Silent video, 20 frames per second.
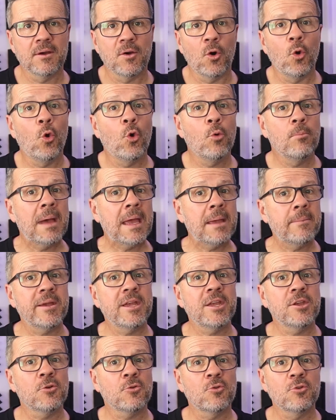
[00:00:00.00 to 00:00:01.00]
Or maybe
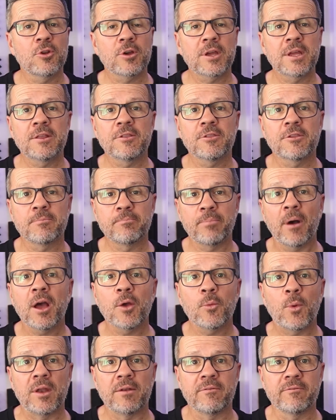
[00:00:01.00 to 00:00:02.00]
you're looking to
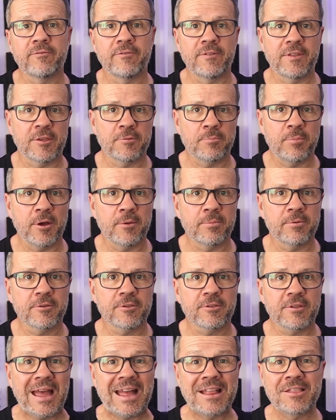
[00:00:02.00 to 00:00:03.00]
buy one for this
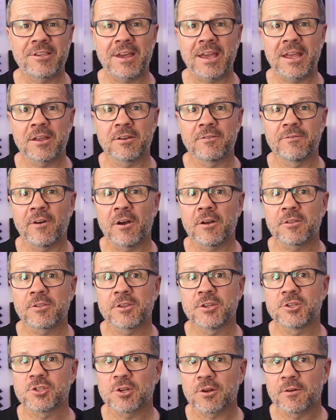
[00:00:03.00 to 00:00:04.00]
purpose and take
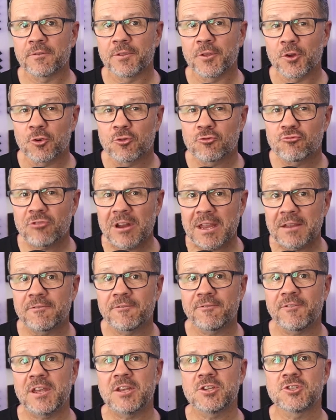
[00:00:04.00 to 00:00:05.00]
advantage of the great
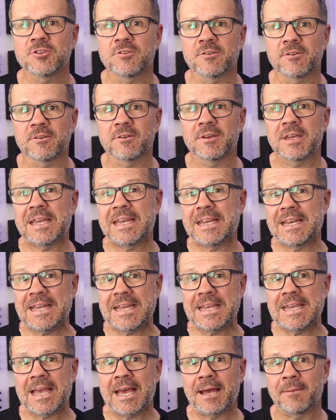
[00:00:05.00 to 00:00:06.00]
feature in
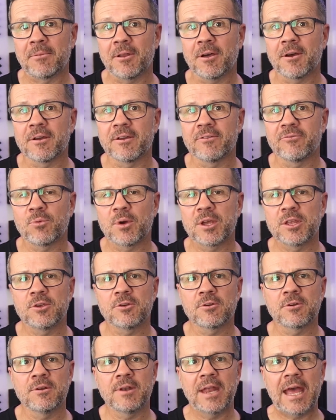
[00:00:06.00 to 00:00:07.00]
Ecamm Live where
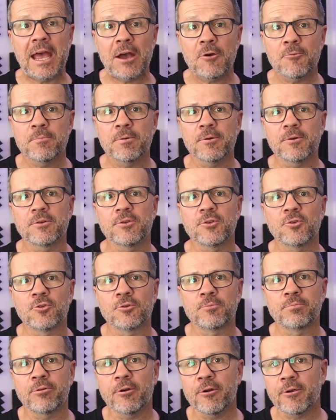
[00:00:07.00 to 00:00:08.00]
you can output
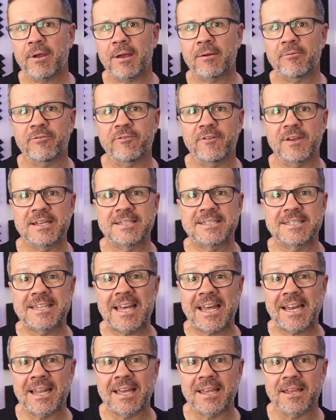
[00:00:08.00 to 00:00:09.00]
your program feed to
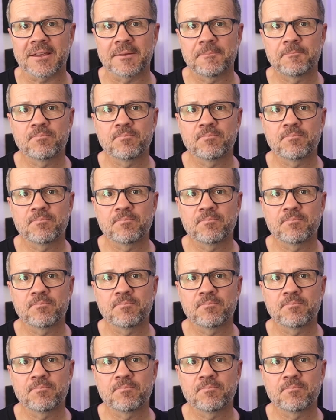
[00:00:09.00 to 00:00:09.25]
Decklink.